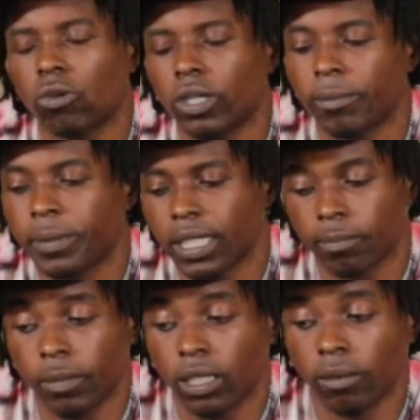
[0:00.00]
what,
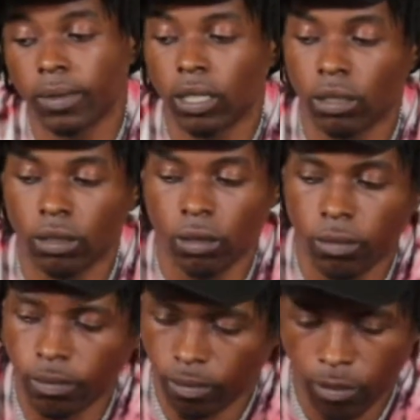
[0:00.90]
man? Me and
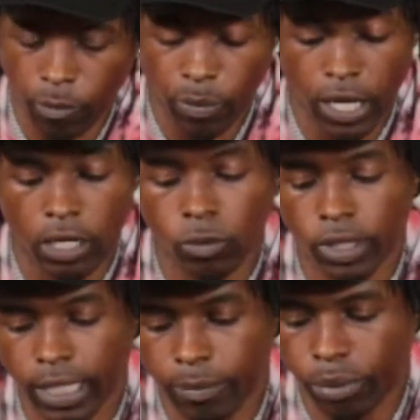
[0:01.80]
my partner,
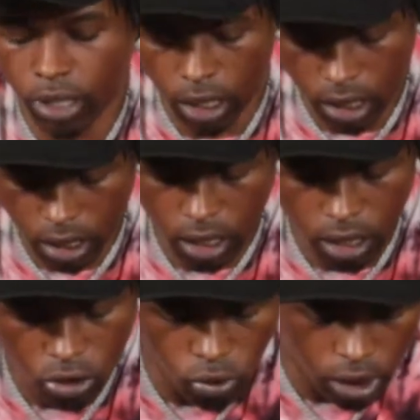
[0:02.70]
we had put together a
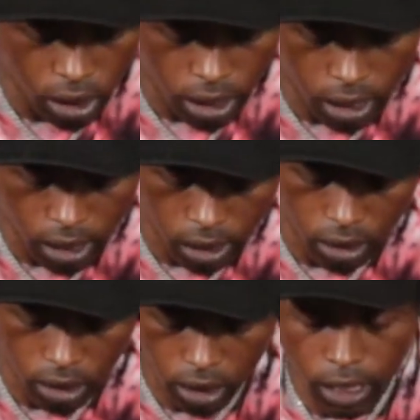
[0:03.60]
clothing line.
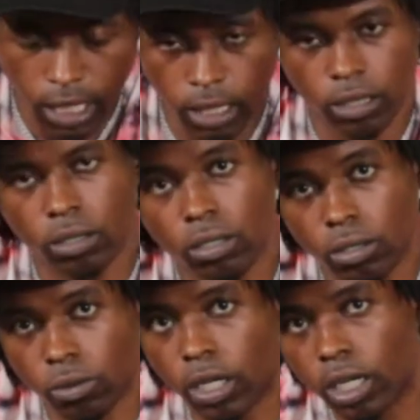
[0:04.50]
Shout out to
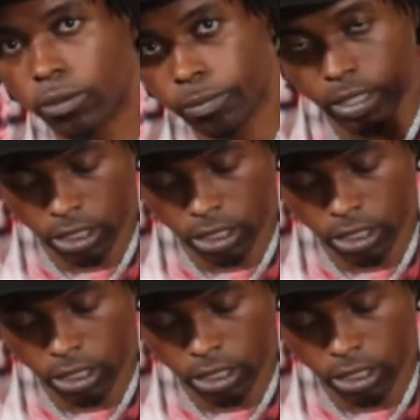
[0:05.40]
Robert, man,